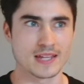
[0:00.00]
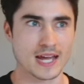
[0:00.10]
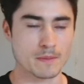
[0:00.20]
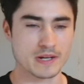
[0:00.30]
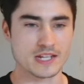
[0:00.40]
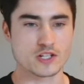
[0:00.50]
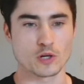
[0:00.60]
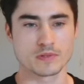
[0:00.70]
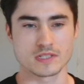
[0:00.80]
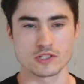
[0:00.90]
how many
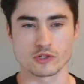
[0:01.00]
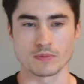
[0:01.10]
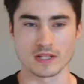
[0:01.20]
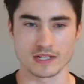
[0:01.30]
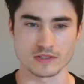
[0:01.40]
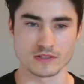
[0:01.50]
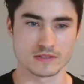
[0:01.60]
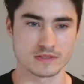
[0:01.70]
jobs did you apply to?